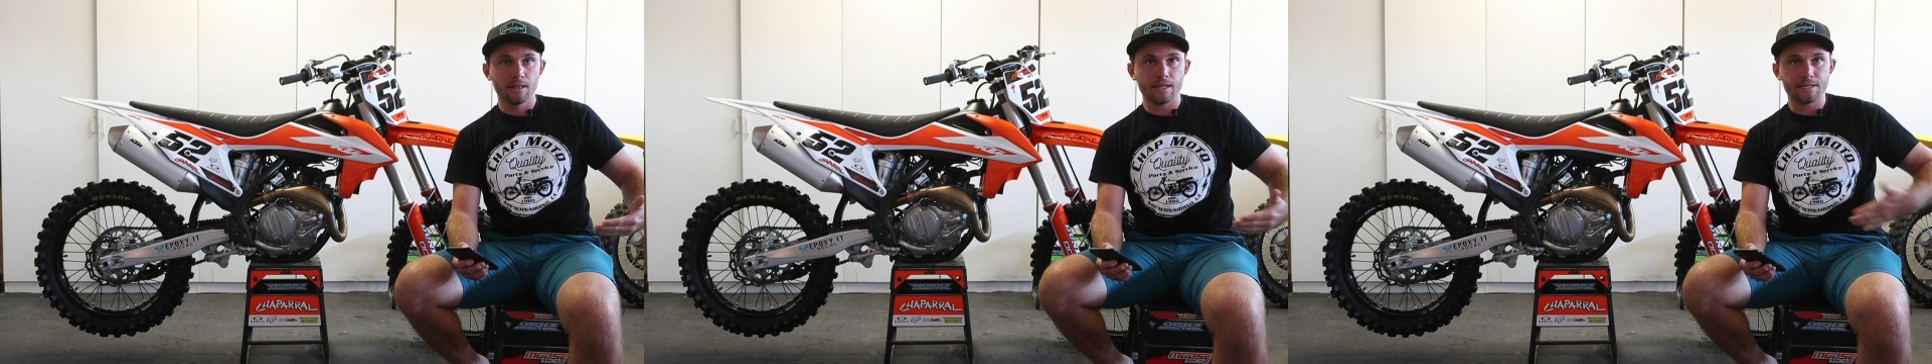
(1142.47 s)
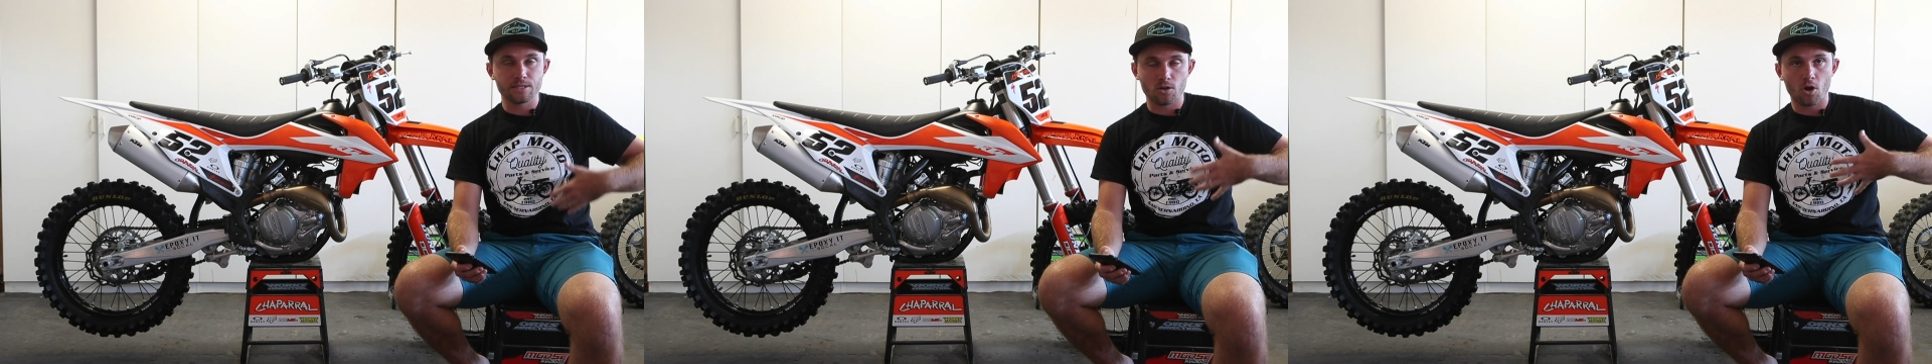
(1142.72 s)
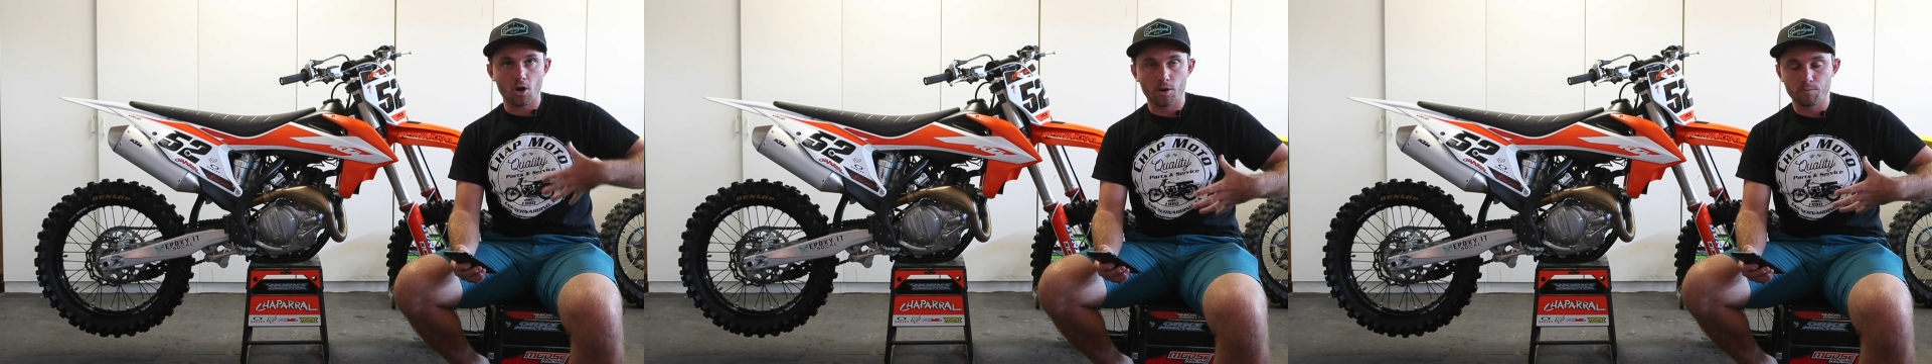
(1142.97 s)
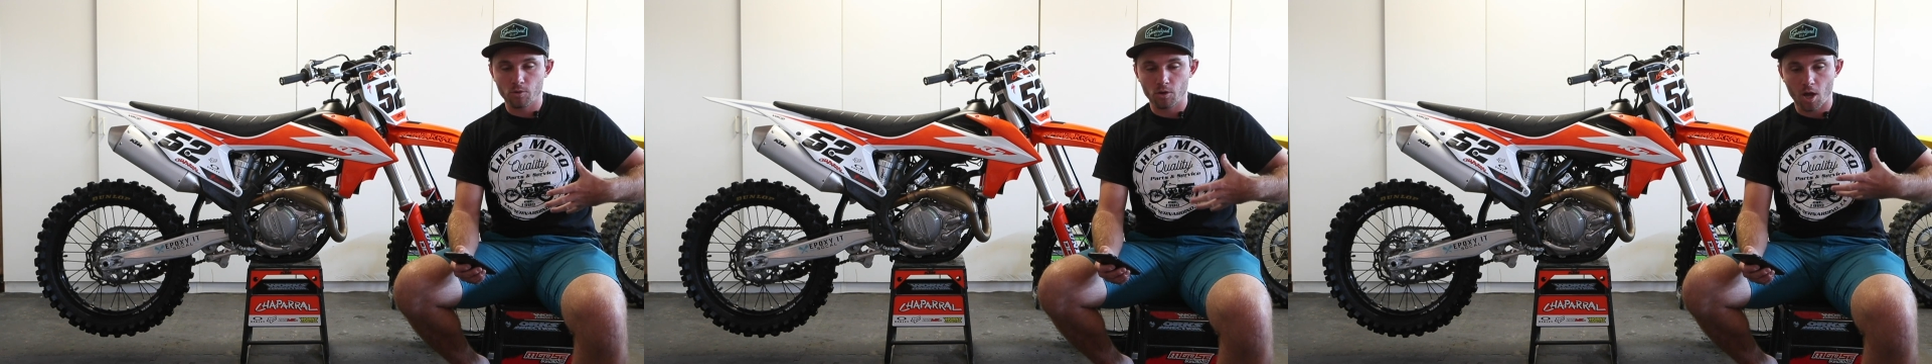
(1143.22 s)
legs and
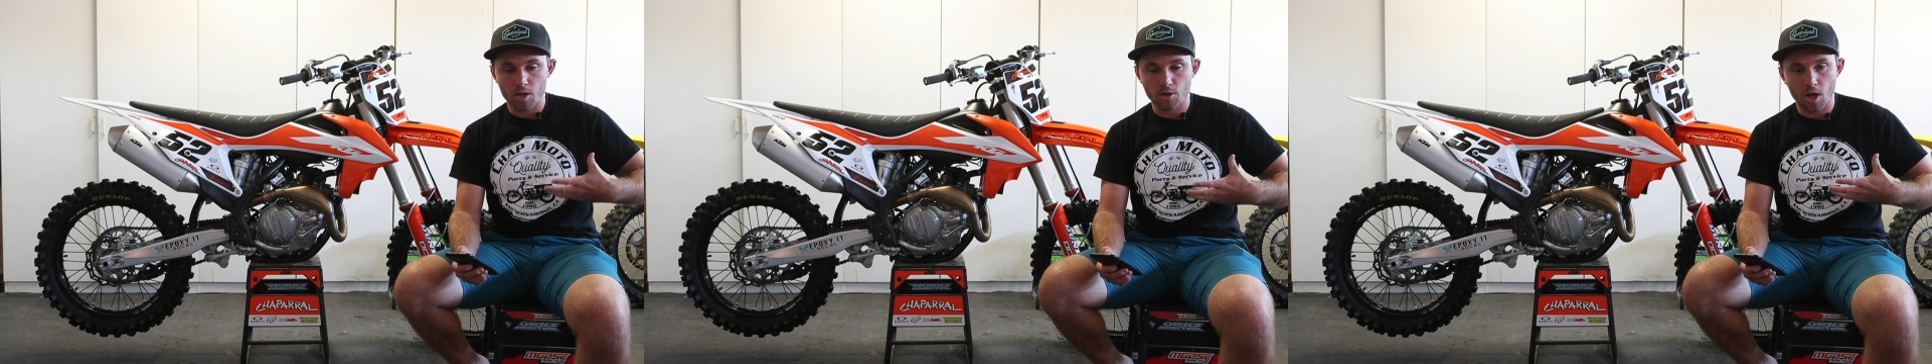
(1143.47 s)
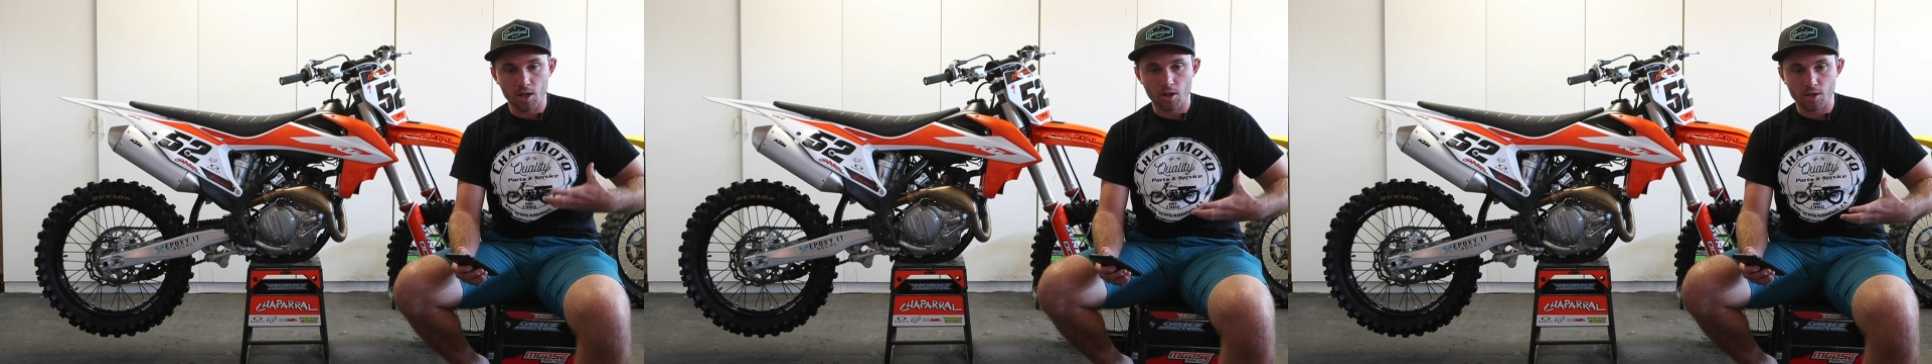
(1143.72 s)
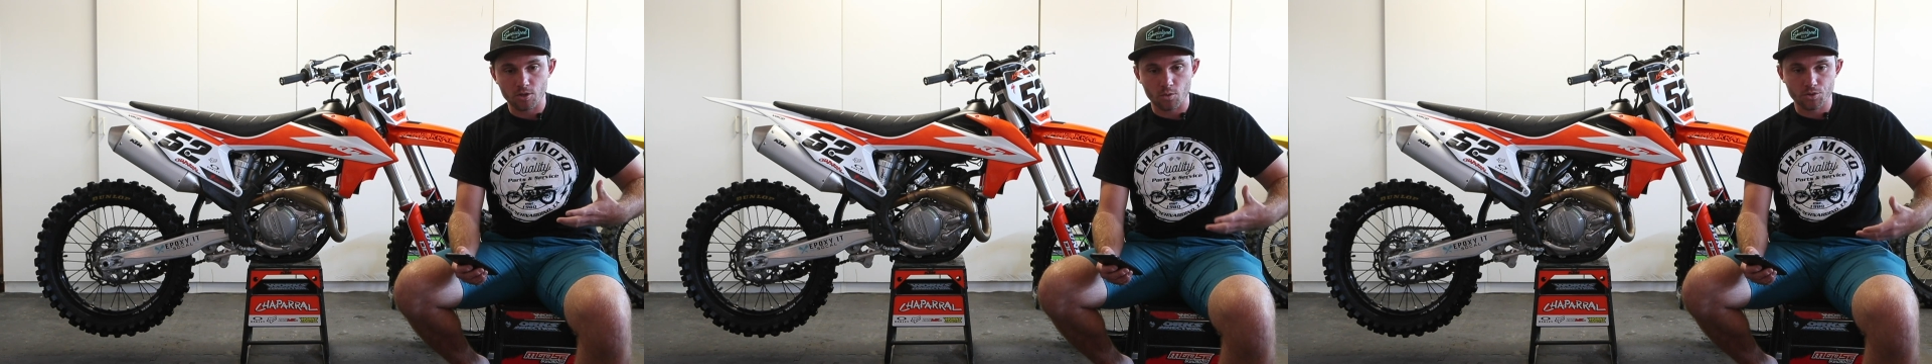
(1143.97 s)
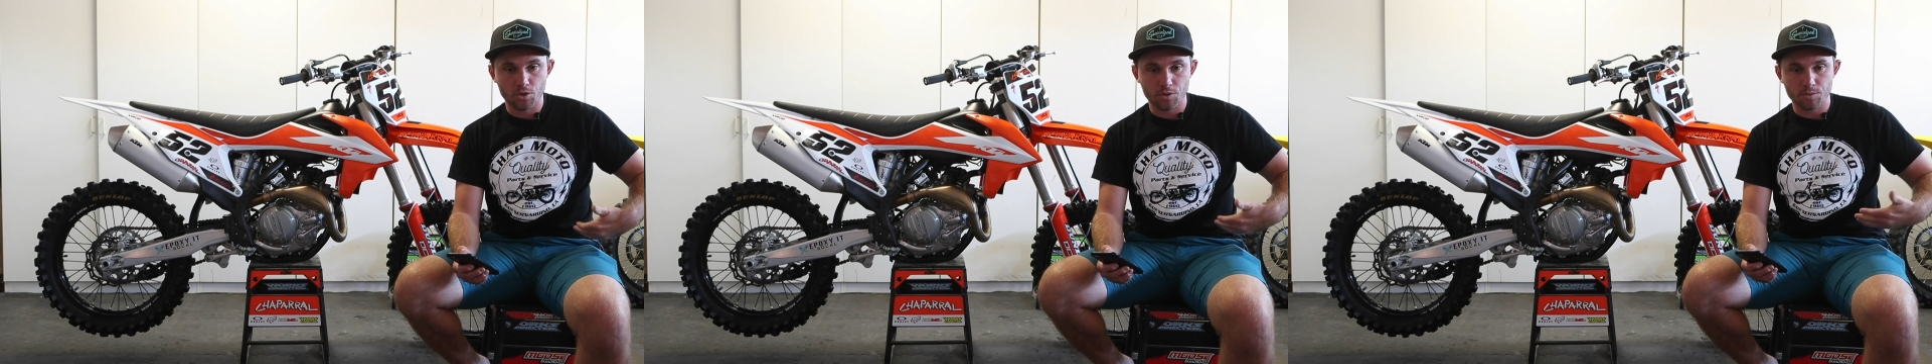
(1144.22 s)
arm, not a lot of
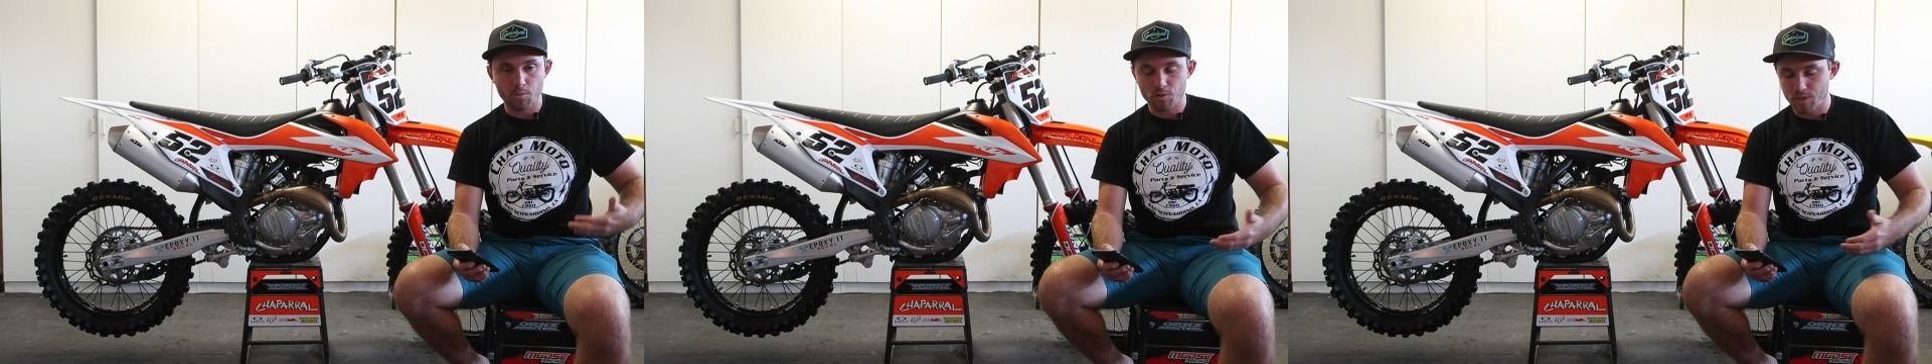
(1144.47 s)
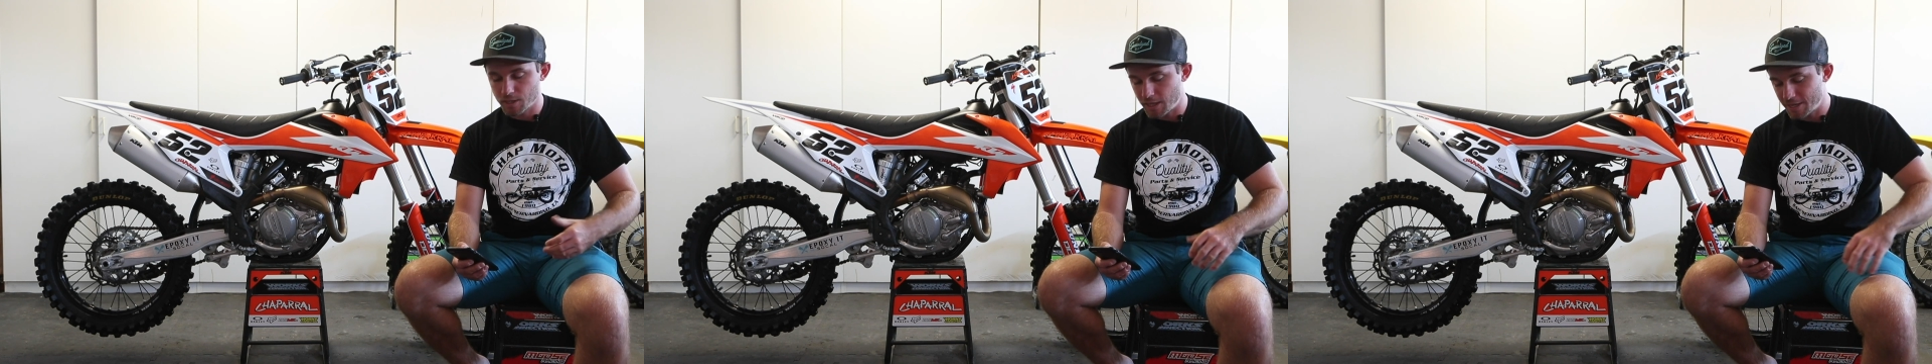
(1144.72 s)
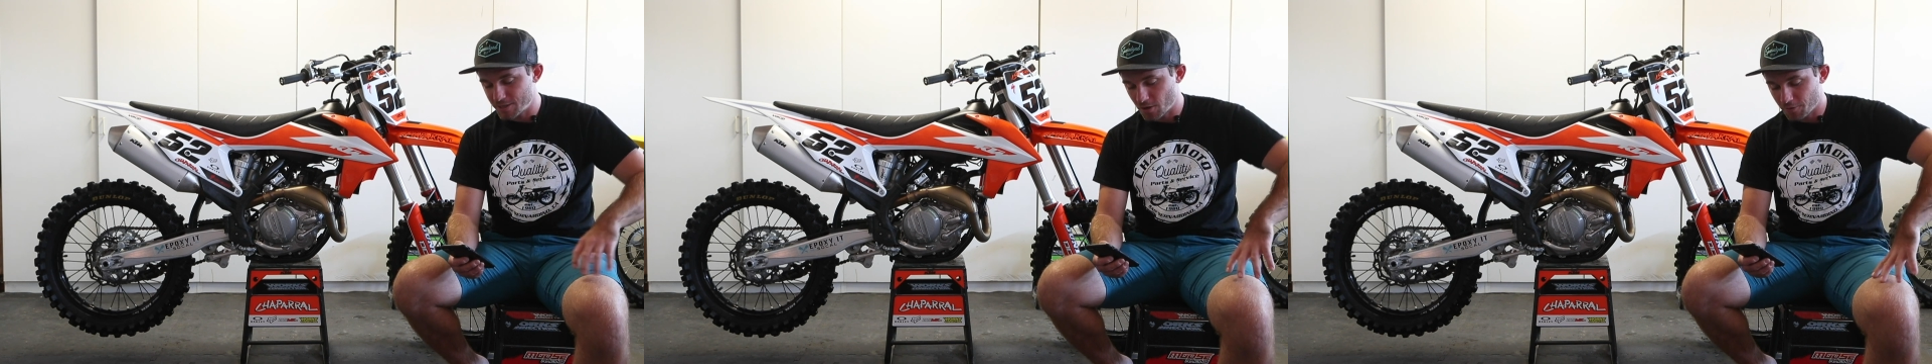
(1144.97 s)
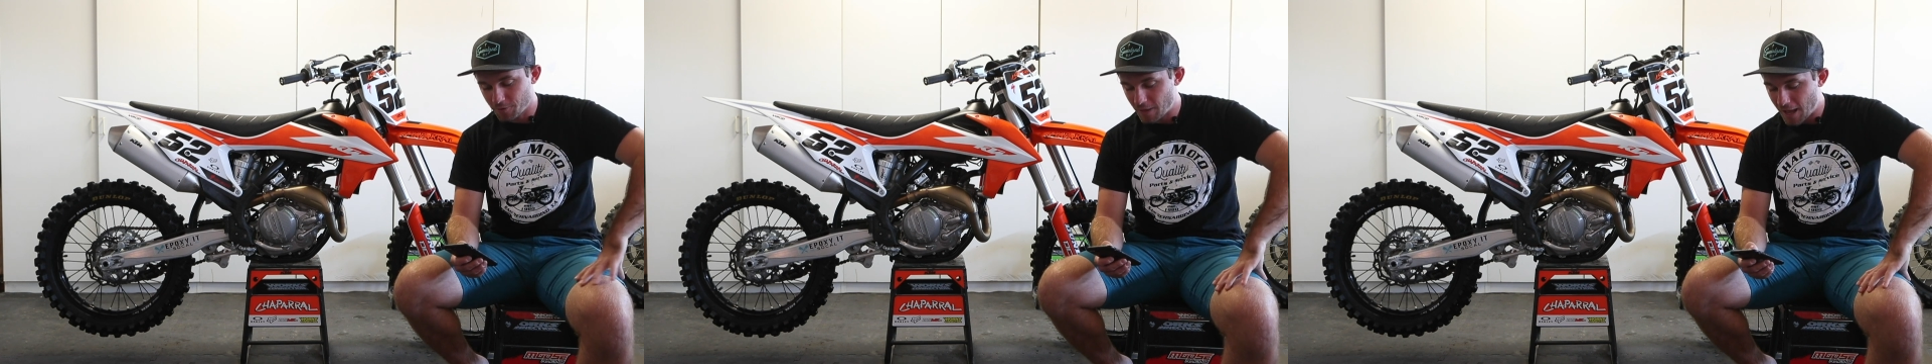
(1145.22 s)
torso. He's mostly legs
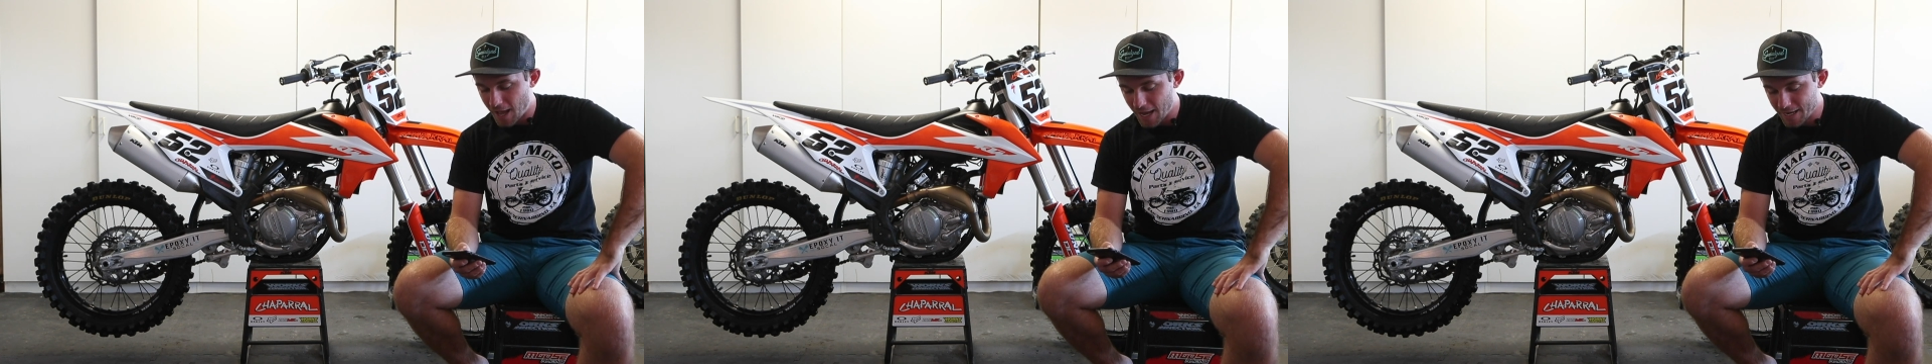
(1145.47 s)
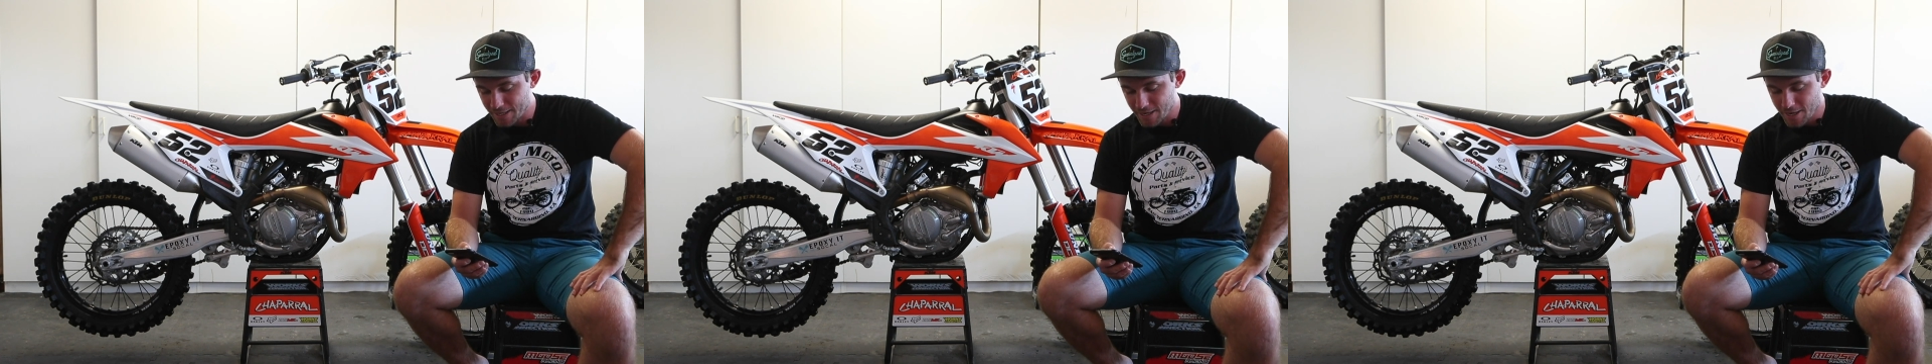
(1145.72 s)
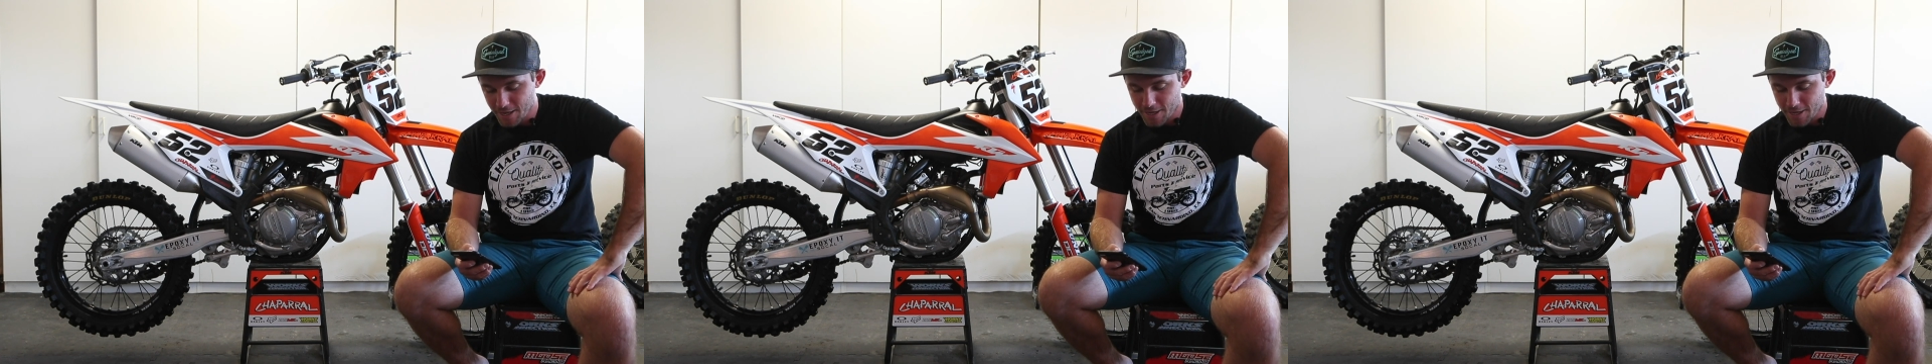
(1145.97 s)
are for that height.